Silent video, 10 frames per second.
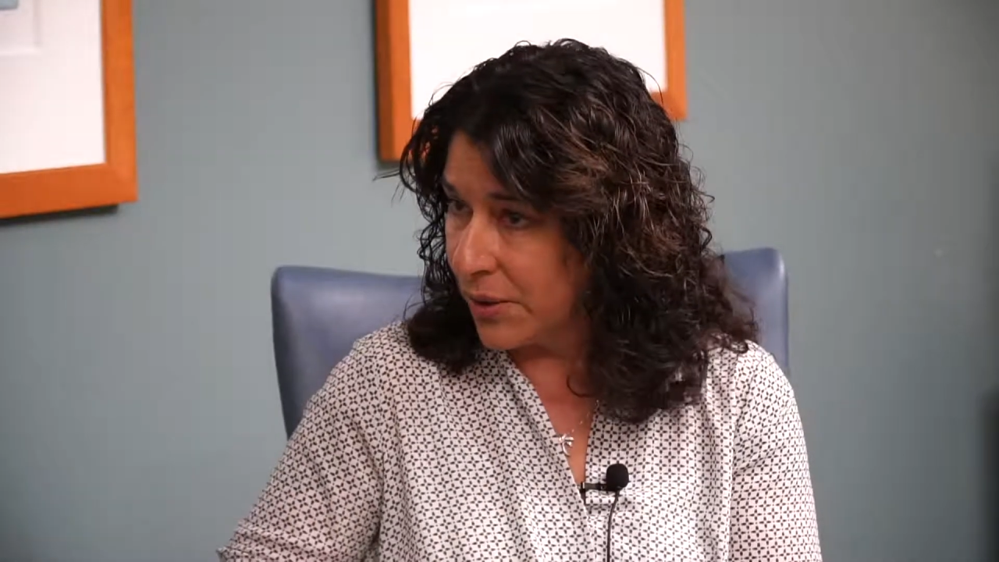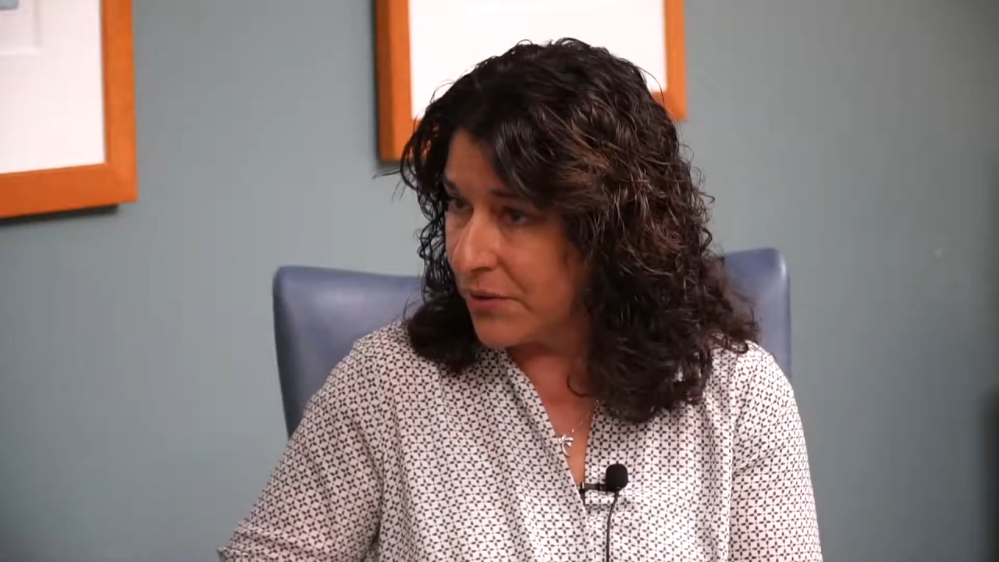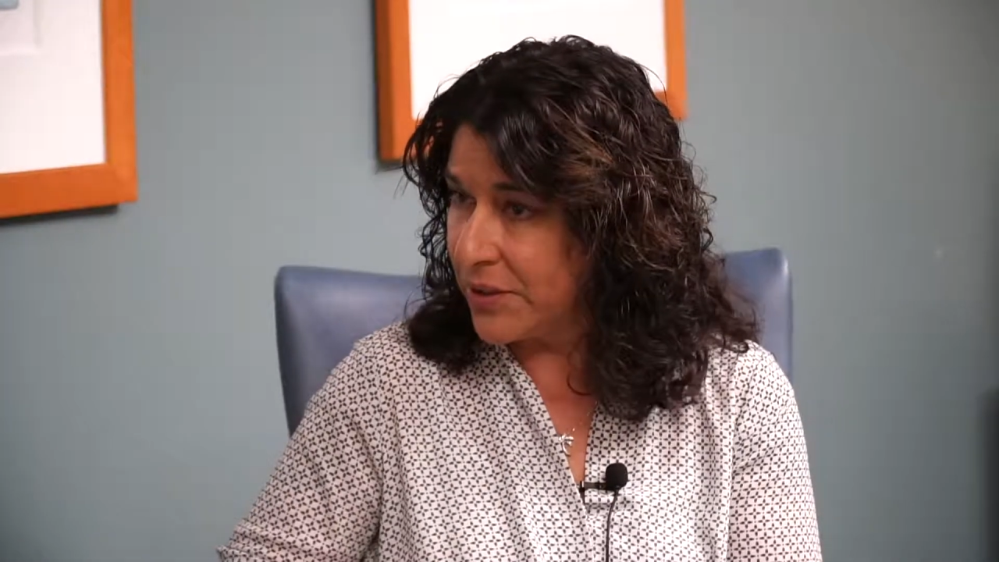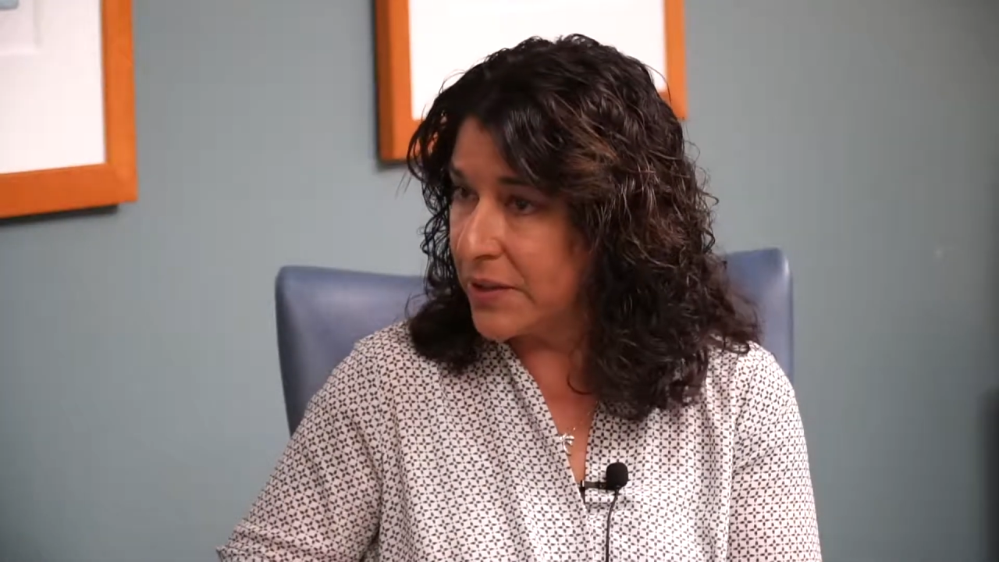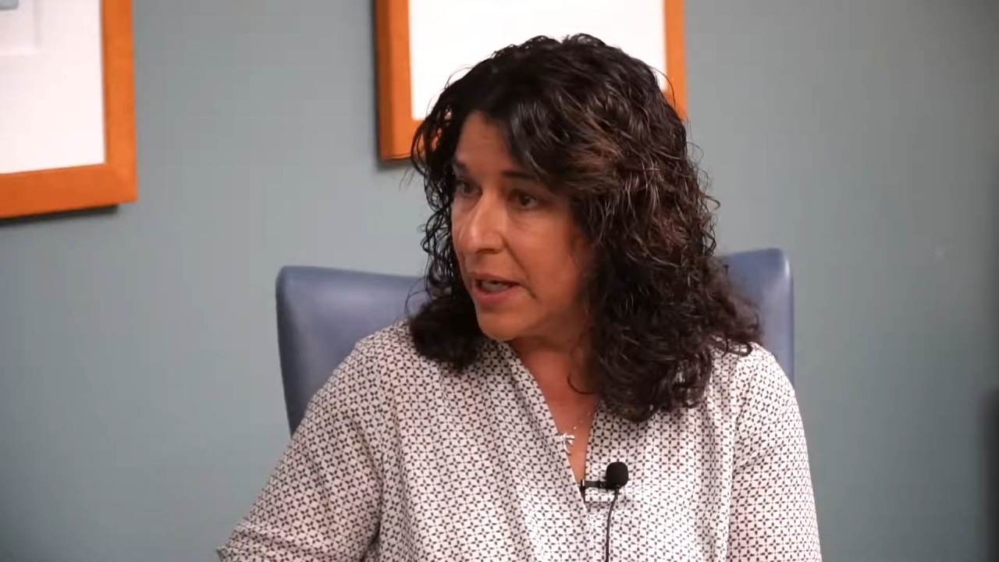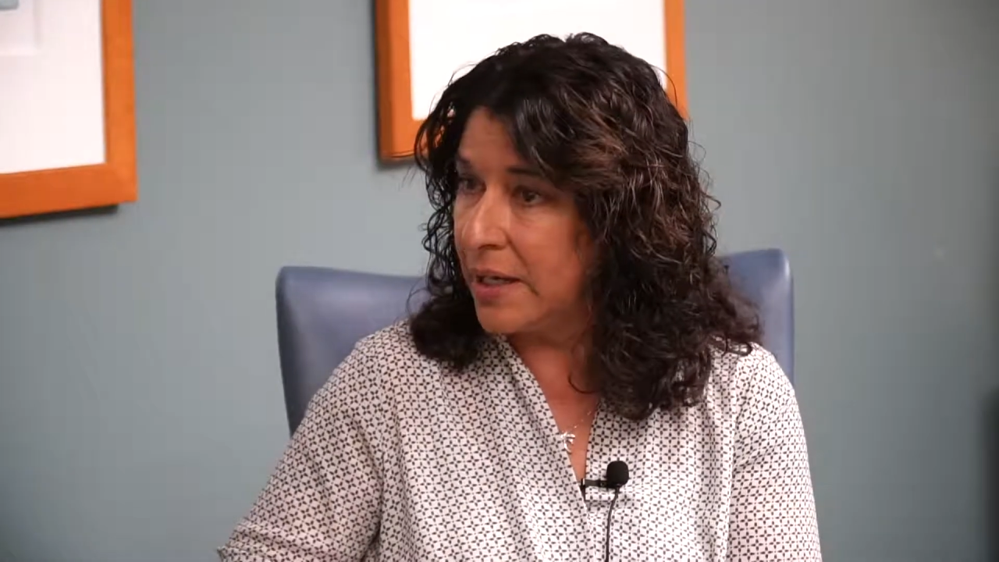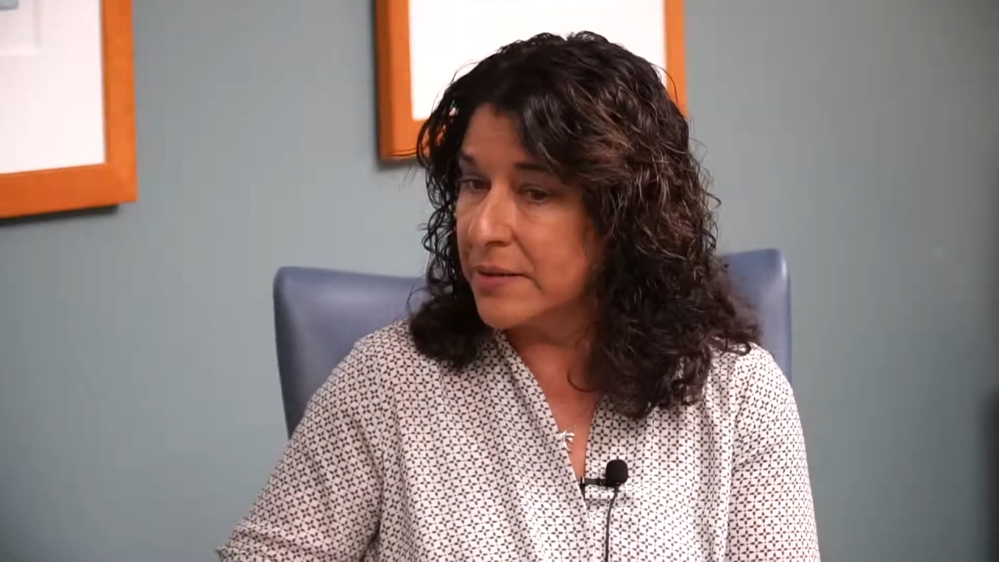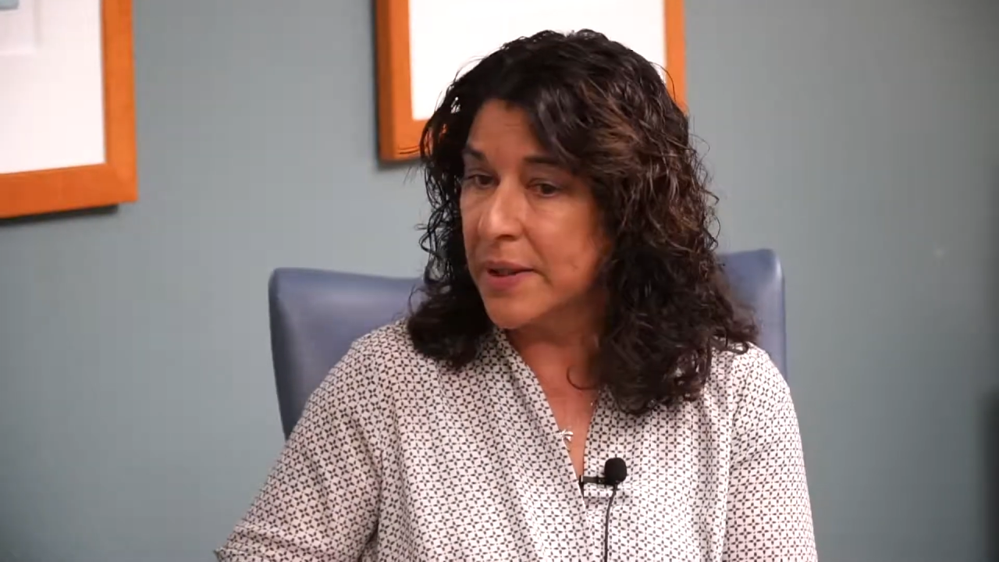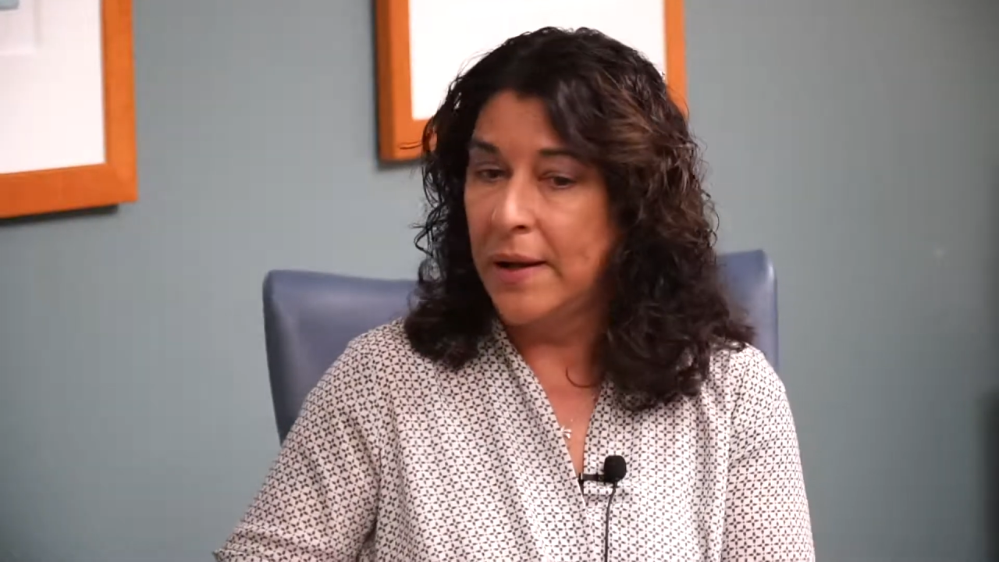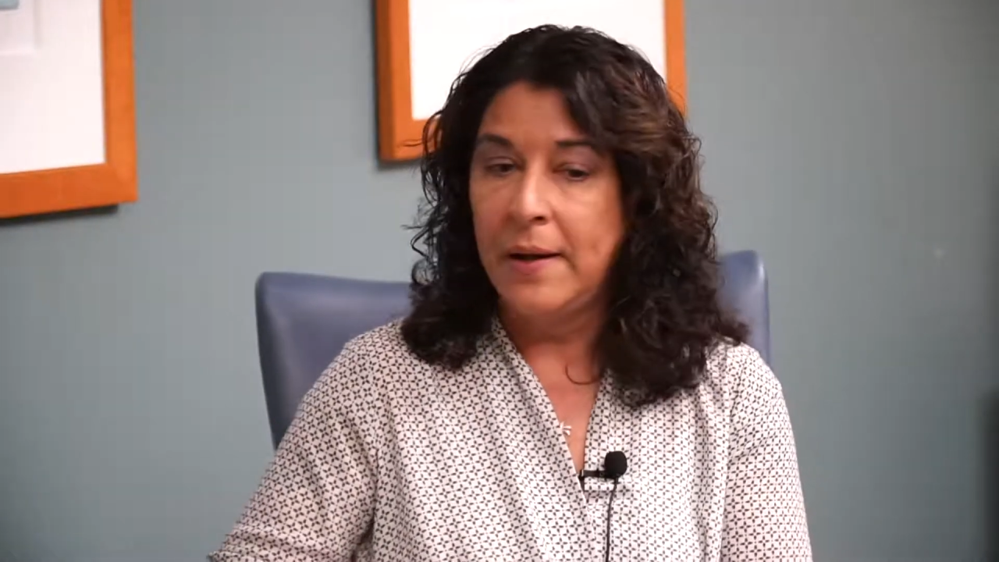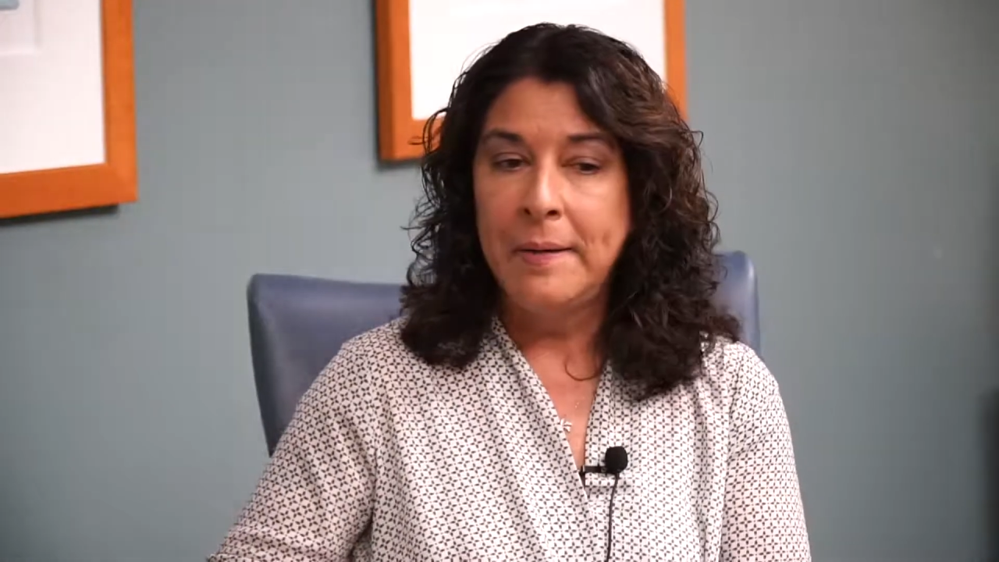What's the status?